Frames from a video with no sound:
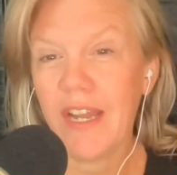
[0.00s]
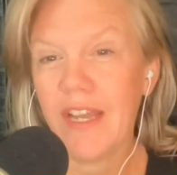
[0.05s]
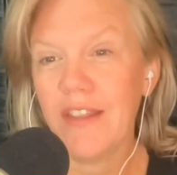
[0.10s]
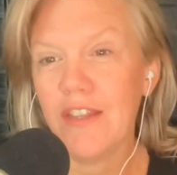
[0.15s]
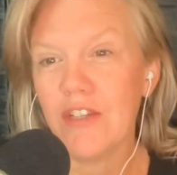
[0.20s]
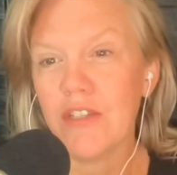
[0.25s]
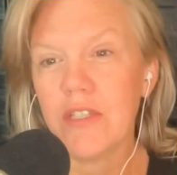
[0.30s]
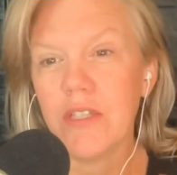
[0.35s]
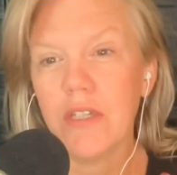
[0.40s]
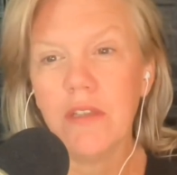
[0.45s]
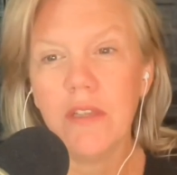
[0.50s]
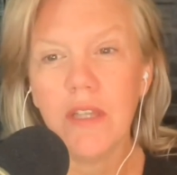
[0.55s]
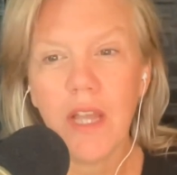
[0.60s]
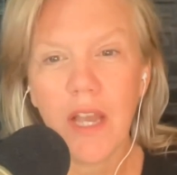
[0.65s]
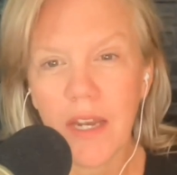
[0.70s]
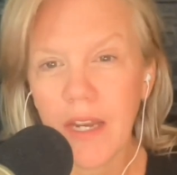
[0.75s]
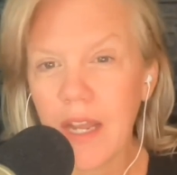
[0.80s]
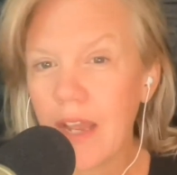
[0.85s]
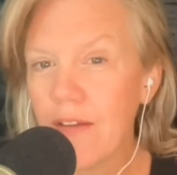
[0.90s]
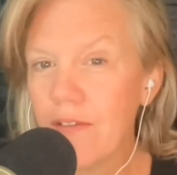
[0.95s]
And there's a
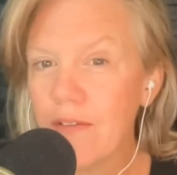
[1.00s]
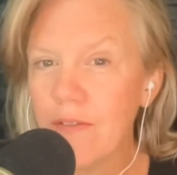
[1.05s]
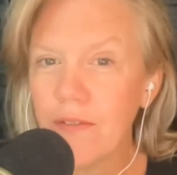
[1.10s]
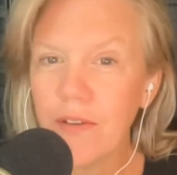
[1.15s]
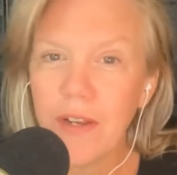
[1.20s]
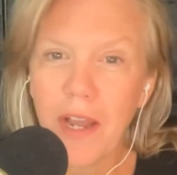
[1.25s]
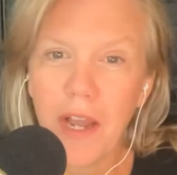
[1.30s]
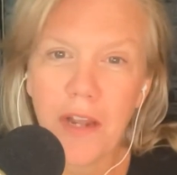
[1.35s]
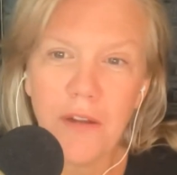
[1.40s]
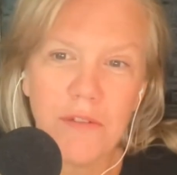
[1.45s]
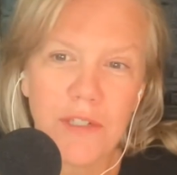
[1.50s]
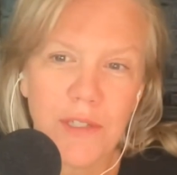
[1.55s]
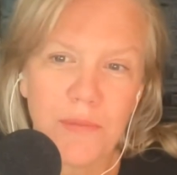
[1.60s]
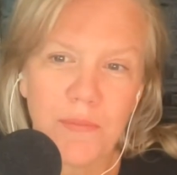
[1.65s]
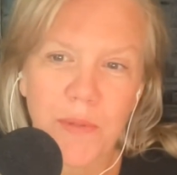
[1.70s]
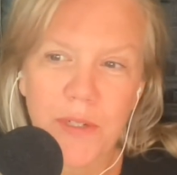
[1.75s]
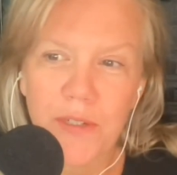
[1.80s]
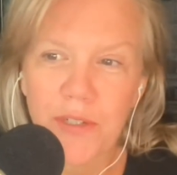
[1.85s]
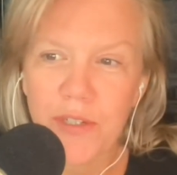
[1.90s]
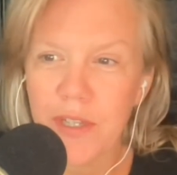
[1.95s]
lot, every Irish
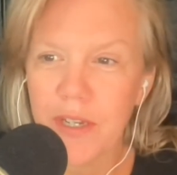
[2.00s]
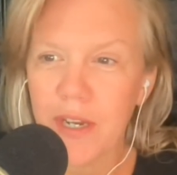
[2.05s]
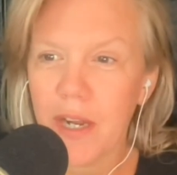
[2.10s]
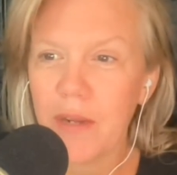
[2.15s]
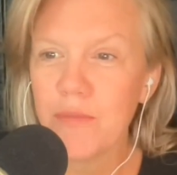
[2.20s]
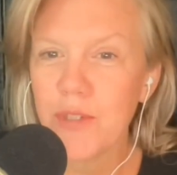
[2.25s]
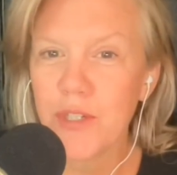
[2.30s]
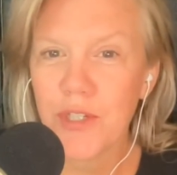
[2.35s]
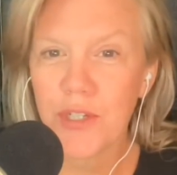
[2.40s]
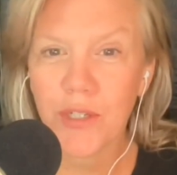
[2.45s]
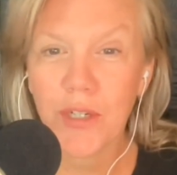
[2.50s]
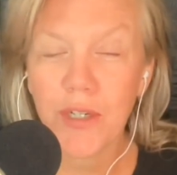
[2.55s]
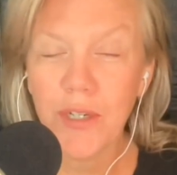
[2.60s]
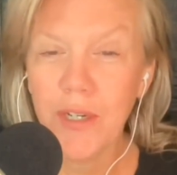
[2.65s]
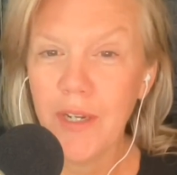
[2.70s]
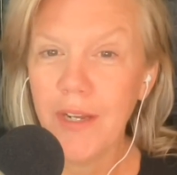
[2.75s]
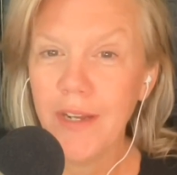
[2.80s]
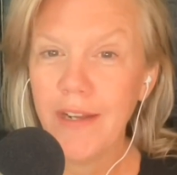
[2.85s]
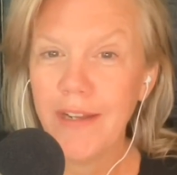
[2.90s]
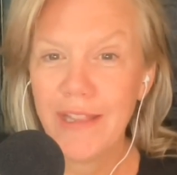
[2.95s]
person, I'm sure
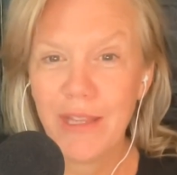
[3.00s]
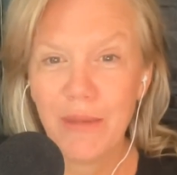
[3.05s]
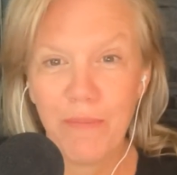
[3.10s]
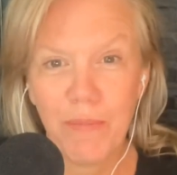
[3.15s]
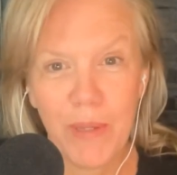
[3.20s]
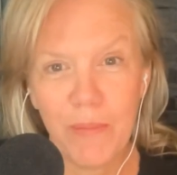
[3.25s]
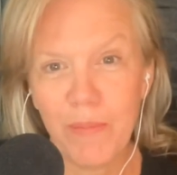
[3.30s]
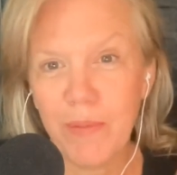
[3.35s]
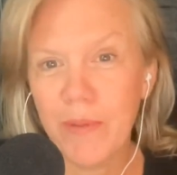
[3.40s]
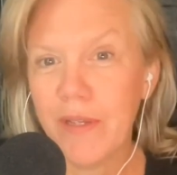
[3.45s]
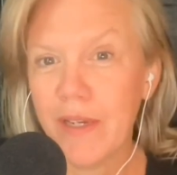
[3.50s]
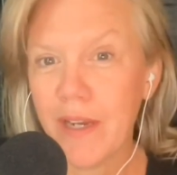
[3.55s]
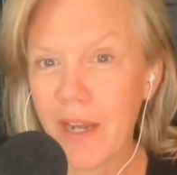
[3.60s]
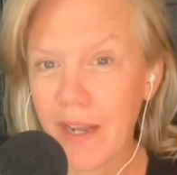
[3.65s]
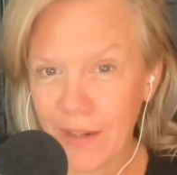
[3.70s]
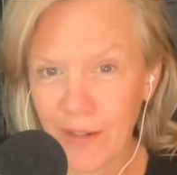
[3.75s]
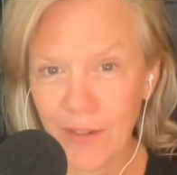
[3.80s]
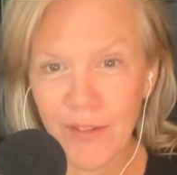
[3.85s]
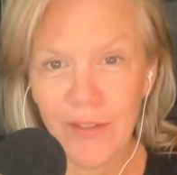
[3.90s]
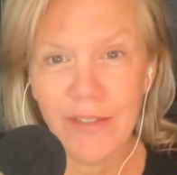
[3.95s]
the people in
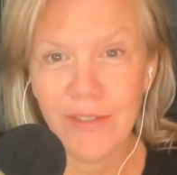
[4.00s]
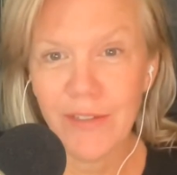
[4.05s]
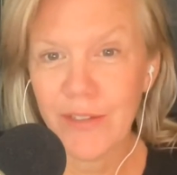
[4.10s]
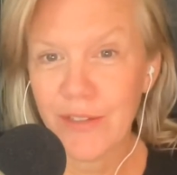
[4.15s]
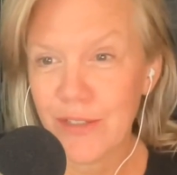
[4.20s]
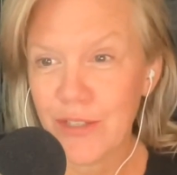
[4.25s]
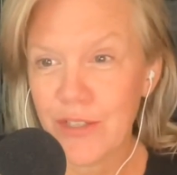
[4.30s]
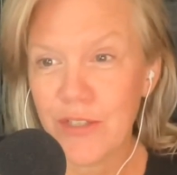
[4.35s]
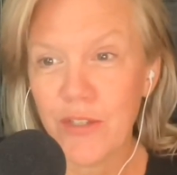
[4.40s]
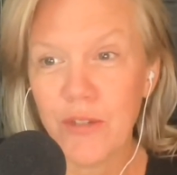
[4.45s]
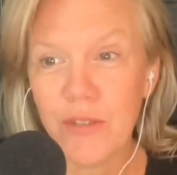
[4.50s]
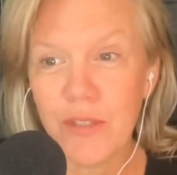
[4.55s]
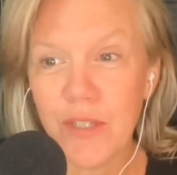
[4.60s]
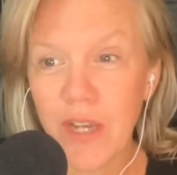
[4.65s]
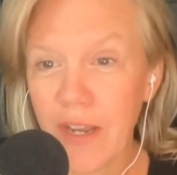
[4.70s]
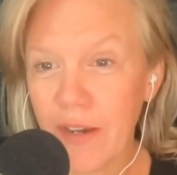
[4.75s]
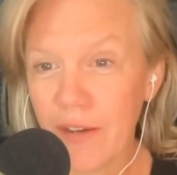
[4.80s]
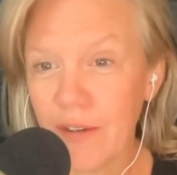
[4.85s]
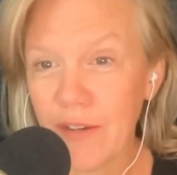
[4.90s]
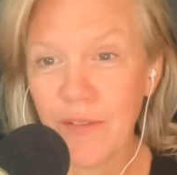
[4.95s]
Ireland are so
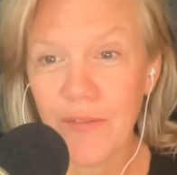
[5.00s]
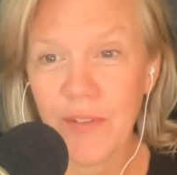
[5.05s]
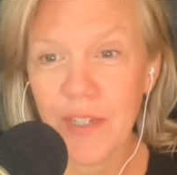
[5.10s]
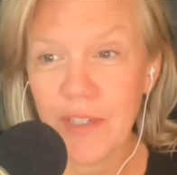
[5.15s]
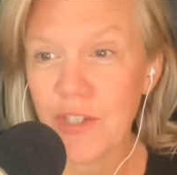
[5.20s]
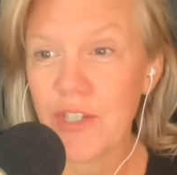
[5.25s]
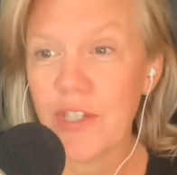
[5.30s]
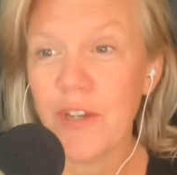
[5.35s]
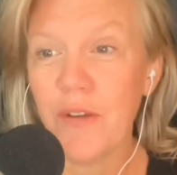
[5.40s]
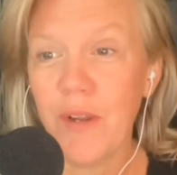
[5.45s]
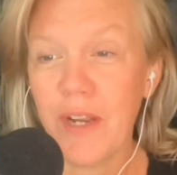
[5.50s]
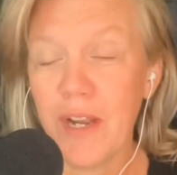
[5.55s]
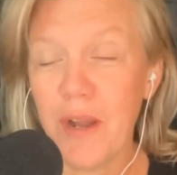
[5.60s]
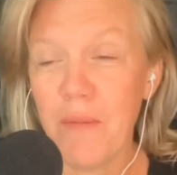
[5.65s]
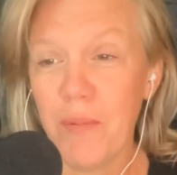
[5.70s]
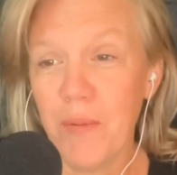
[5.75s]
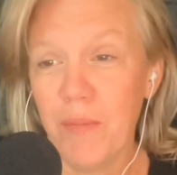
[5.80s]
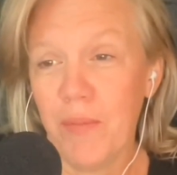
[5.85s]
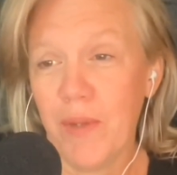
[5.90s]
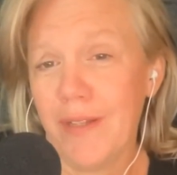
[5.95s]
tired of us showing up
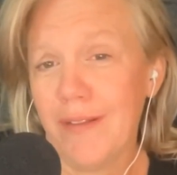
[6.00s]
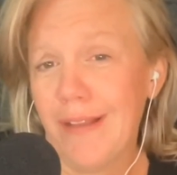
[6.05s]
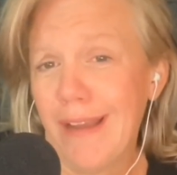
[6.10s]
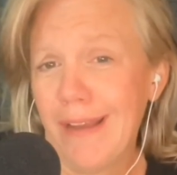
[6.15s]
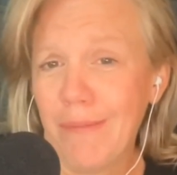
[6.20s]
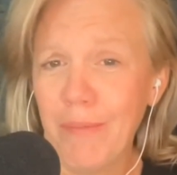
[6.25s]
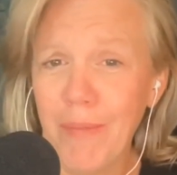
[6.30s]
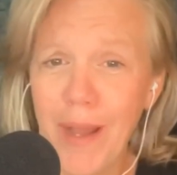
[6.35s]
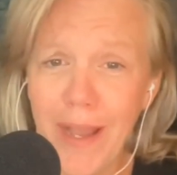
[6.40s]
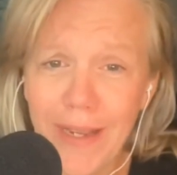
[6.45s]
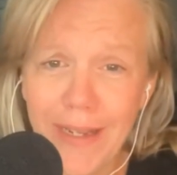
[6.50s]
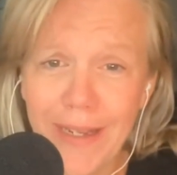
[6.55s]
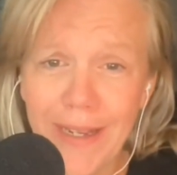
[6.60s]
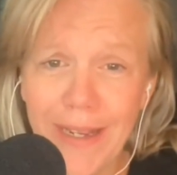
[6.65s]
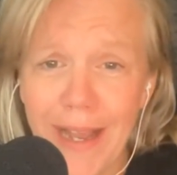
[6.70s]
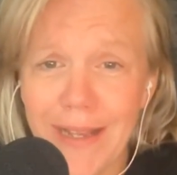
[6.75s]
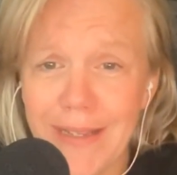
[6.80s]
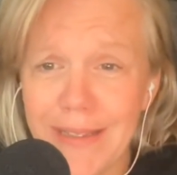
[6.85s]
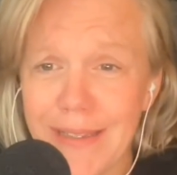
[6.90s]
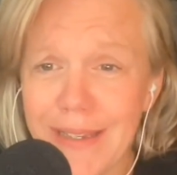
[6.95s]
and being like, my
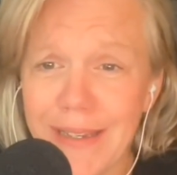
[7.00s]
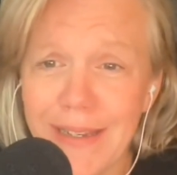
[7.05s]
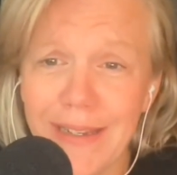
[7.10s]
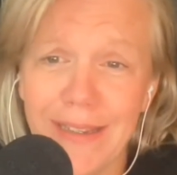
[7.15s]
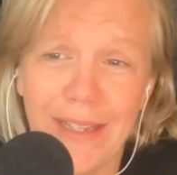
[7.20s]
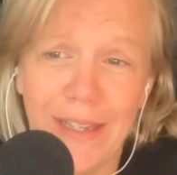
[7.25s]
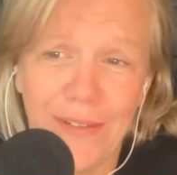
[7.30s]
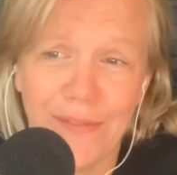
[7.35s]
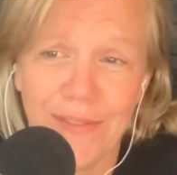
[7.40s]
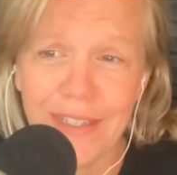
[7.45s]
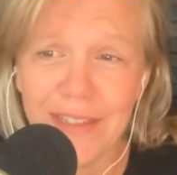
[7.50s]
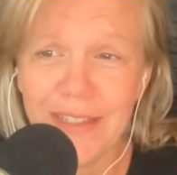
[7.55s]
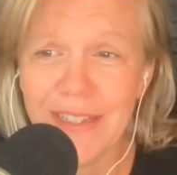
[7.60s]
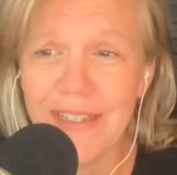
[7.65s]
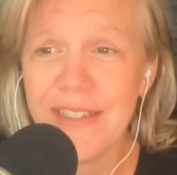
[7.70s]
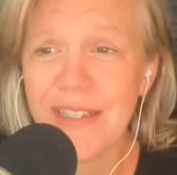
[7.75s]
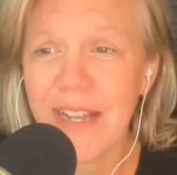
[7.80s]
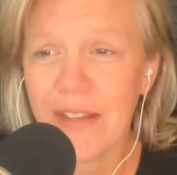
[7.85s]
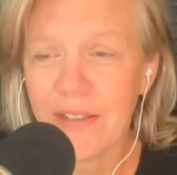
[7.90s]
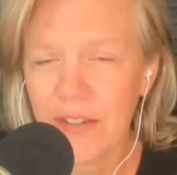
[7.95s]
cousin lived in
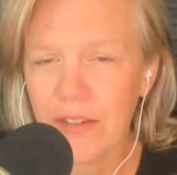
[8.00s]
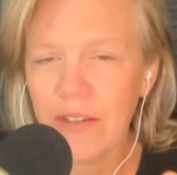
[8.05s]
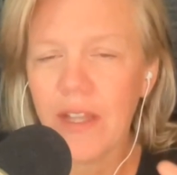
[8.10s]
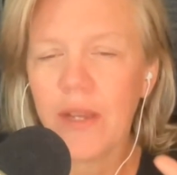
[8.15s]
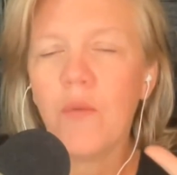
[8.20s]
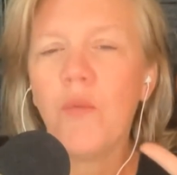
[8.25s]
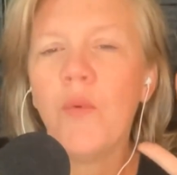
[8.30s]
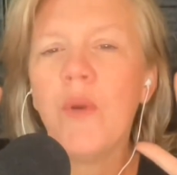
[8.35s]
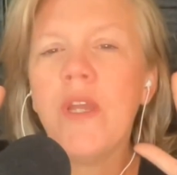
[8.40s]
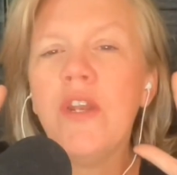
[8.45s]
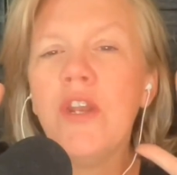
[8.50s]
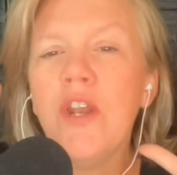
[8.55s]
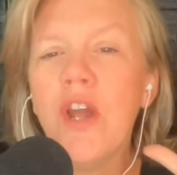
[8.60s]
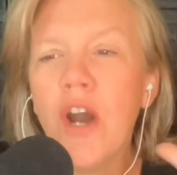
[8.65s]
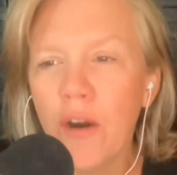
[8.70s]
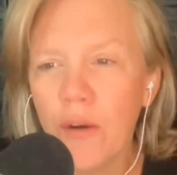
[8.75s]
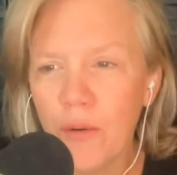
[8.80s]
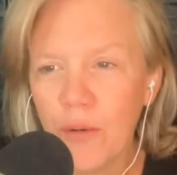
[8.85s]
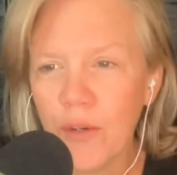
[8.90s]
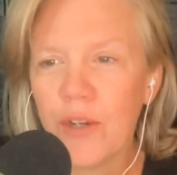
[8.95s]
this town. They're like, we
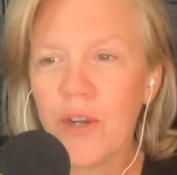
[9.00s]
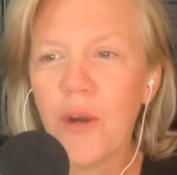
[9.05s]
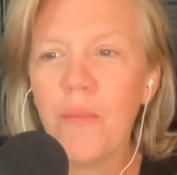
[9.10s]
know. Go